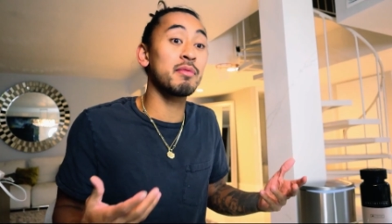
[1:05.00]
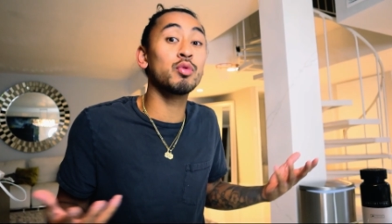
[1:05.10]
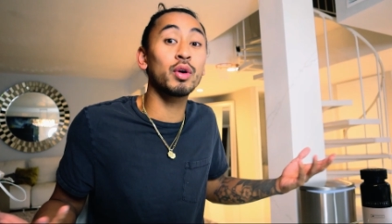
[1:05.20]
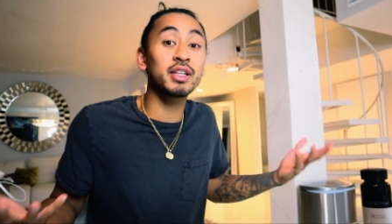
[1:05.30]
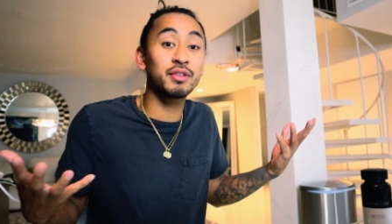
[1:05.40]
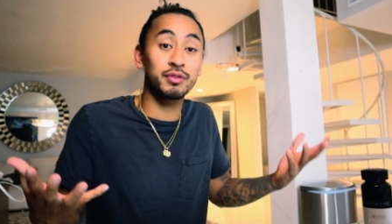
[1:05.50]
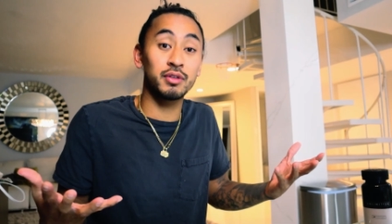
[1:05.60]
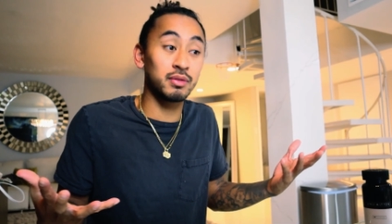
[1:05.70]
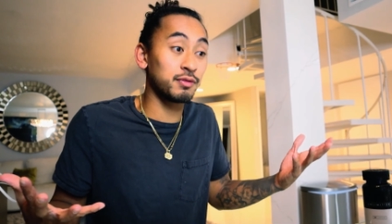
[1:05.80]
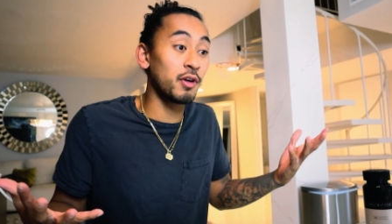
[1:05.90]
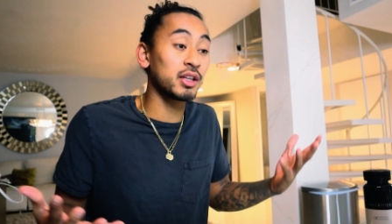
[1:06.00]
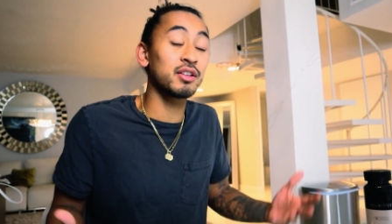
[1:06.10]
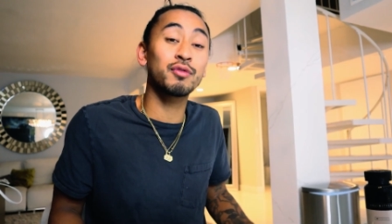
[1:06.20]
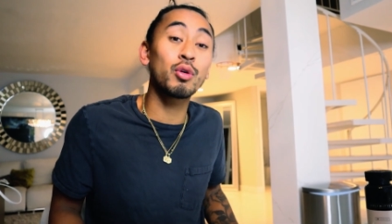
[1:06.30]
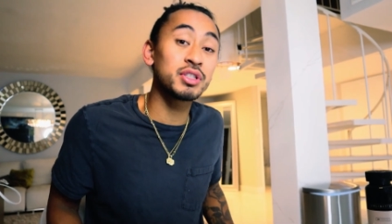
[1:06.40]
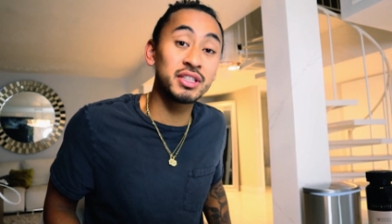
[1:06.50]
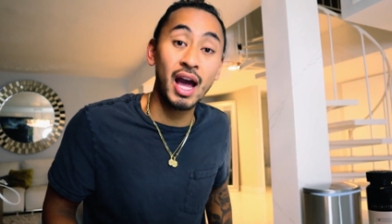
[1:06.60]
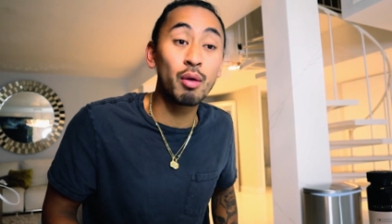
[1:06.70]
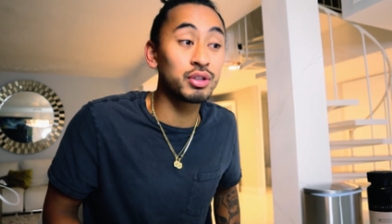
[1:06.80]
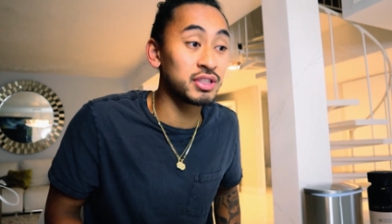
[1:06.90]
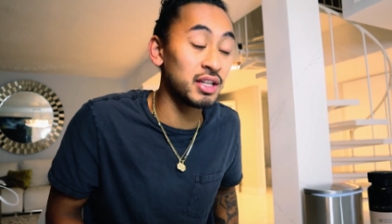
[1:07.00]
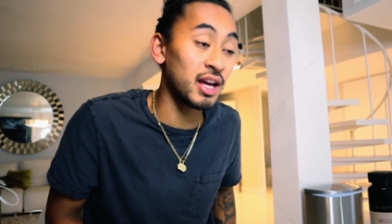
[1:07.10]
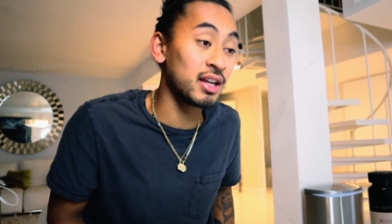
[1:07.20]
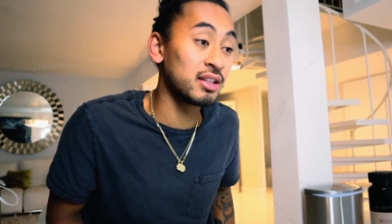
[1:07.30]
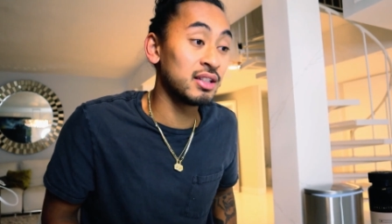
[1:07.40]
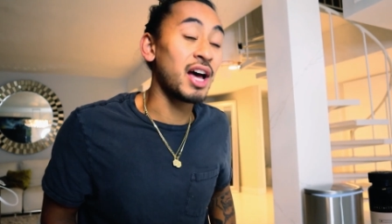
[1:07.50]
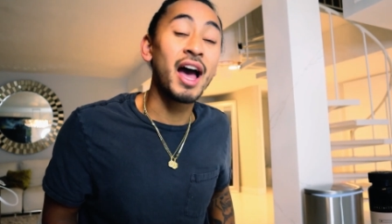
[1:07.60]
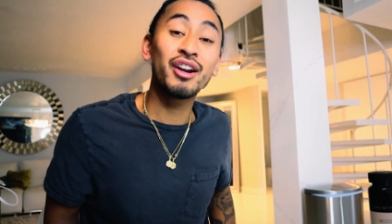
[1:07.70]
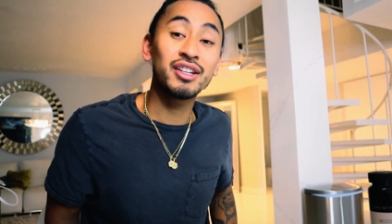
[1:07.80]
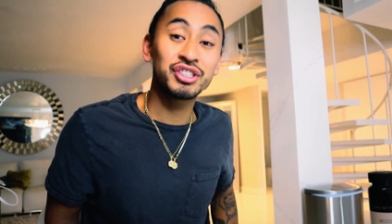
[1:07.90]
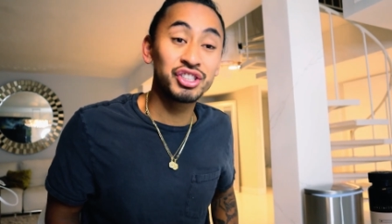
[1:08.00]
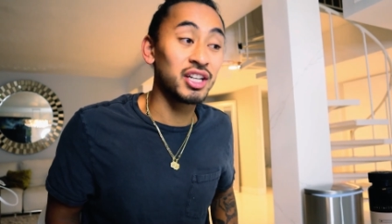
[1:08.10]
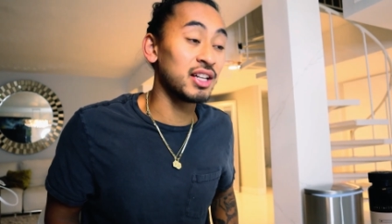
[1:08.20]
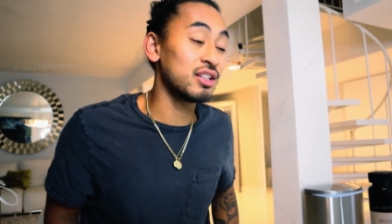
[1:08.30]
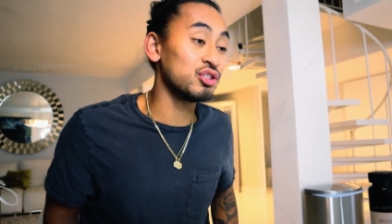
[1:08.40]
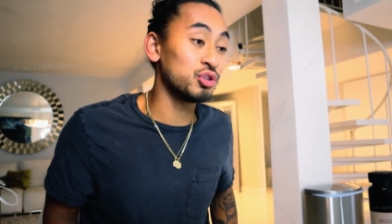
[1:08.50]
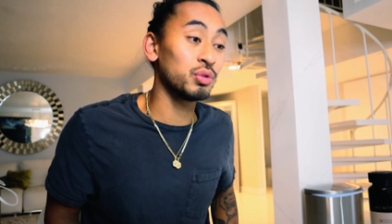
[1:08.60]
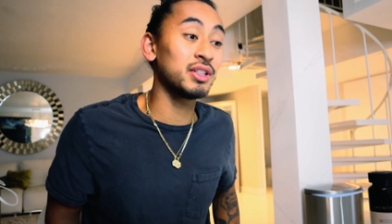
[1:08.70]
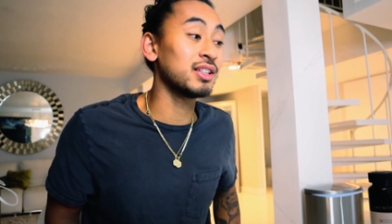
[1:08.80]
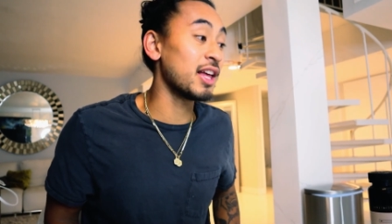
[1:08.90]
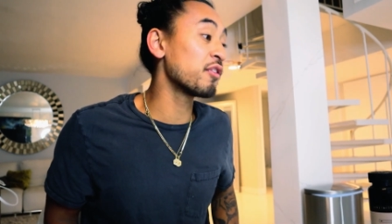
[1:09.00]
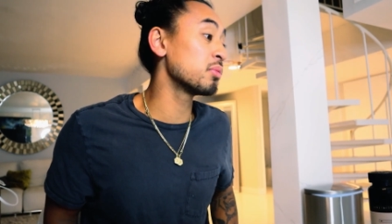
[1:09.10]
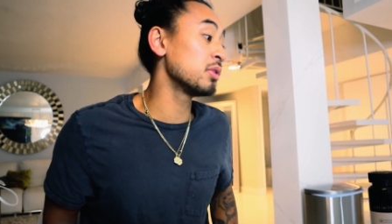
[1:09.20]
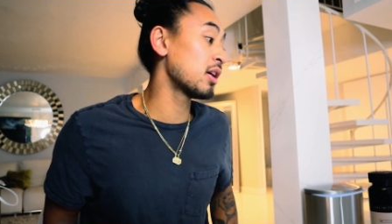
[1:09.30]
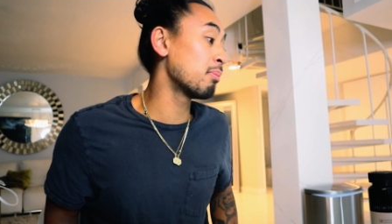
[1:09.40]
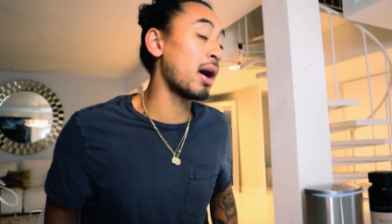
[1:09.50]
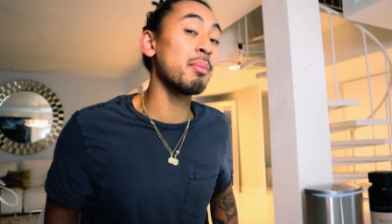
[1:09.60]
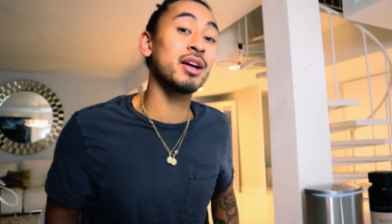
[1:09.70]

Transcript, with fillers: I've been working for fucking 14 hours today, tired as shit. Julian left me, I'm by